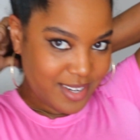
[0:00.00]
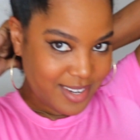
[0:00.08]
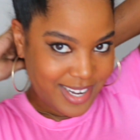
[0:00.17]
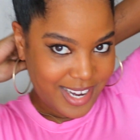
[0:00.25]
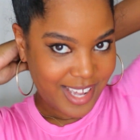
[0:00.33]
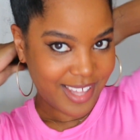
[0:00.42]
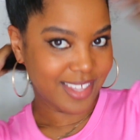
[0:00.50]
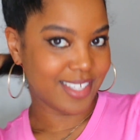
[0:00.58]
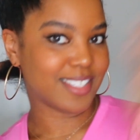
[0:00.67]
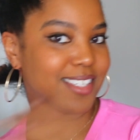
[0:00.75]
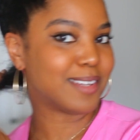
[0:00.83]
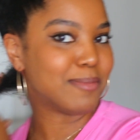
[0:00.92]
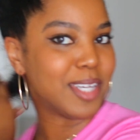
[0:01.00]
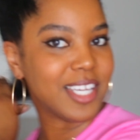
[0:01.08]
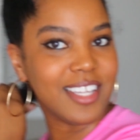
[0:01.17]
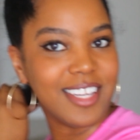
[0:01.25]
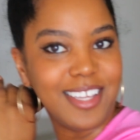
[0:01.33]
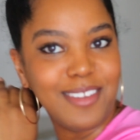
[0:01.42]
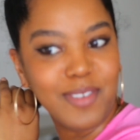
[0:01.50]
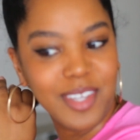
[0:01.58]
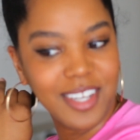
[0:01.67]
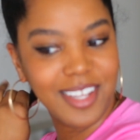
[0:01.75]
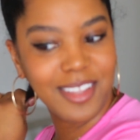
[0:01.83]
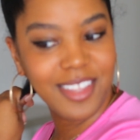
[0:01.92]
All right, I at least need to make it
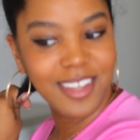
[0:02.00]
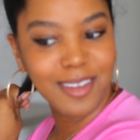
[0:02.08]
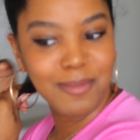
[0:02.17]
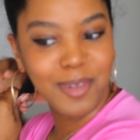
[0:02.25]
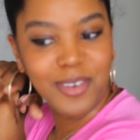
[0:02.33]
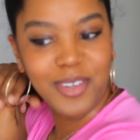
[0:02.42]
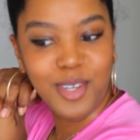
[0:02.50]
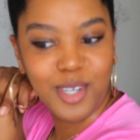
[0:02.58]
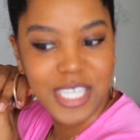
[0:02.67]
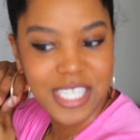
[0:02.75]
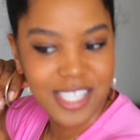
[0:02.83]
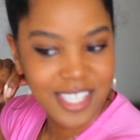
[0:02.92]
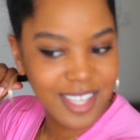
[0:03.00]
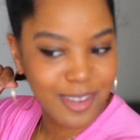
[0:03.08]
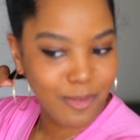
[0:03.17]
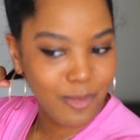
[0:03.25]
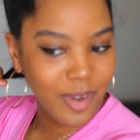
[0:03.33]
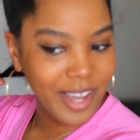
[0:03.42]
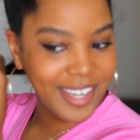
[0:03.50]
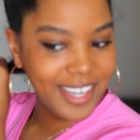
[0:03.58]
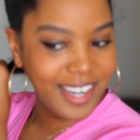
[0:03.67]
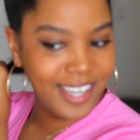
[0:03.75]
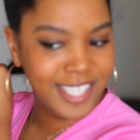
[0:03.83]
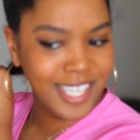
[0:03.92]
even. I think I'm going crazy. Why
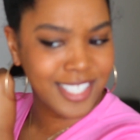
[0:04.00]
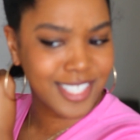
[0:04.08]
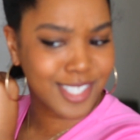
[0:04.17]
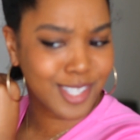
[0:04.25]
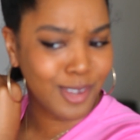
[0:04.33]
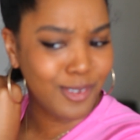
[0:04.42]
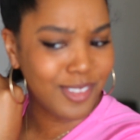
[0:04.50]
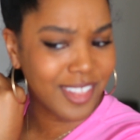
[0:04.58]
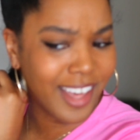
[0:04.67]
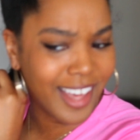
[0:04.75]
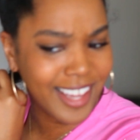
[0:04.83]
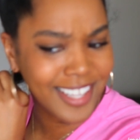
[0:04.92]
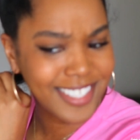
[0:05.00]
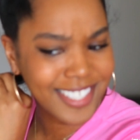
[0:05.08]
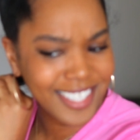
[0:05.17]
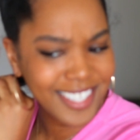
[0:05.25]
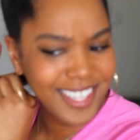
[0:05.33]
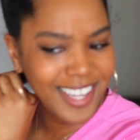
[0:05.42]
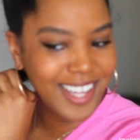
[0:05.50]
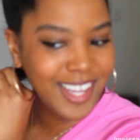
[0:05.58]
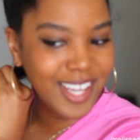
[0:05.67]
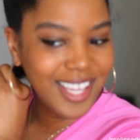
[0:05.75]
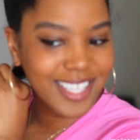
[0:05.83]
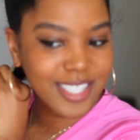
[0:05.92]
did I just do that?
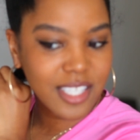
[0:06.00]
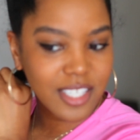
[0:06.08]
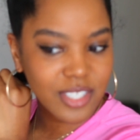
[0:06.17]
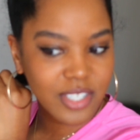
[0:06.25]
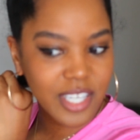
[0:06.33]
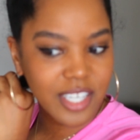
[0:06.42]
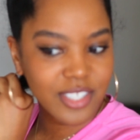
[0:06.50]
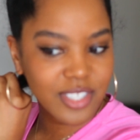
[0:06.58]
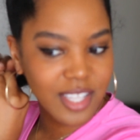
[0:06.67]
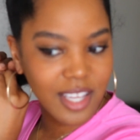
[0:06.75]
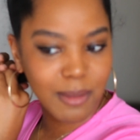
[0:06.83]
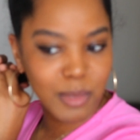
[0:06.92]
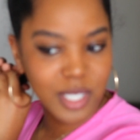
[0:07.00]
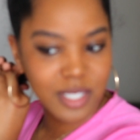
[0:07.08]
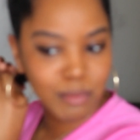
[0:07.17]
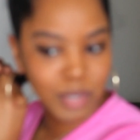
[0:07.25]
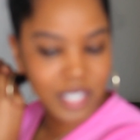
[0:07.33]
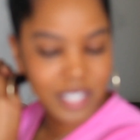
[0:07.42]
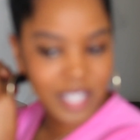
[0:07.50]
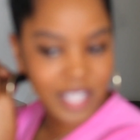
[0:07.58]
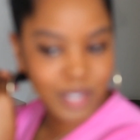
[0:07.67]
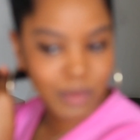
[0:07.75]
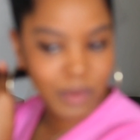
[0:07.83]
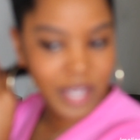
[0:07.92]
It's because your hair is damaged, Melissa,
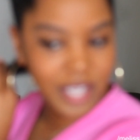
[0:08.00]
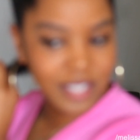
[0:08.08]
that's why